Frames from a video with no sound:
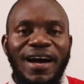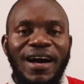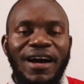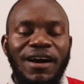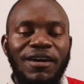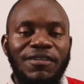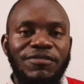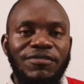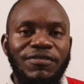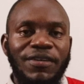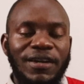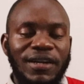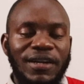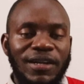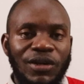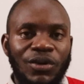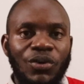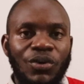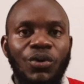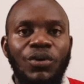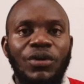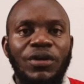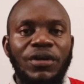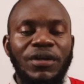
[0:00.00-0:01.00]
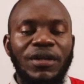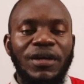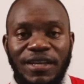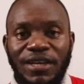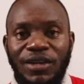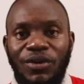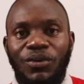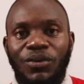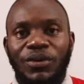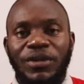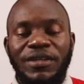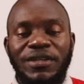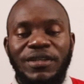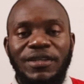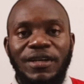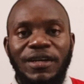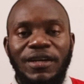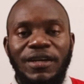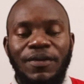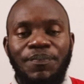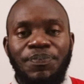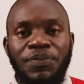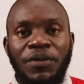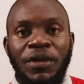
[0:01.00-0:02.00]
have undergone cycle and a,
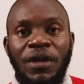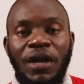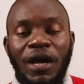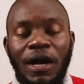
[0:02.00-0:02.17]
uh,